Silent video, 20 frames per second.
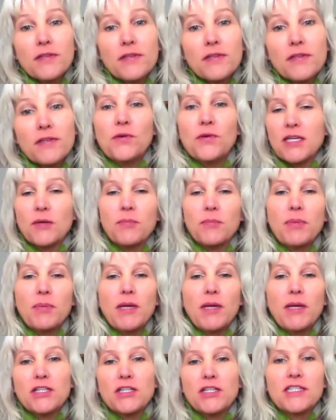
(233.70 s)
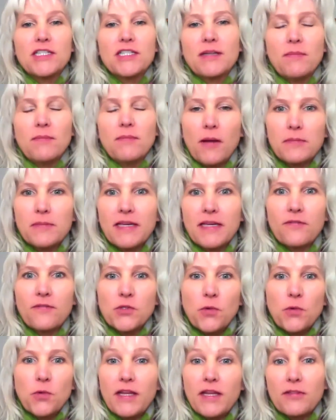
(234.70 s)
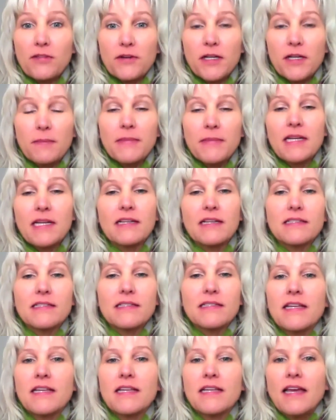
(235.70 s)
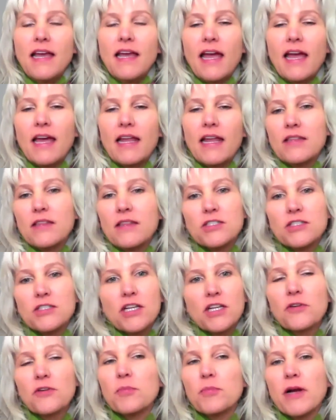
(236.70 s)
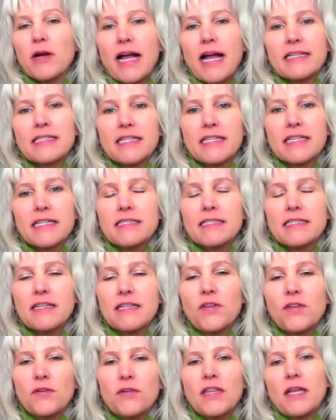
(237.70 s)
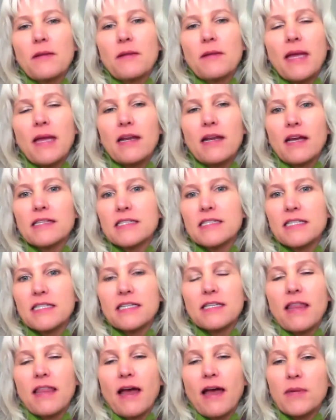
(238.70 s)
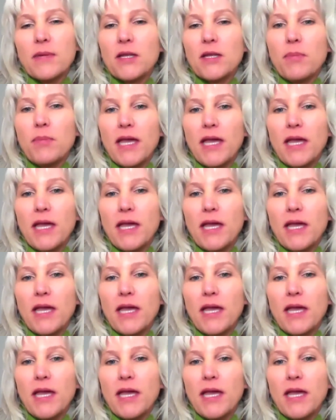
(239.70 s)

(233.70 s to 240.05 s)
you see a patient probably every 20, 30 minutes. And in the general practice, even though they may not see that many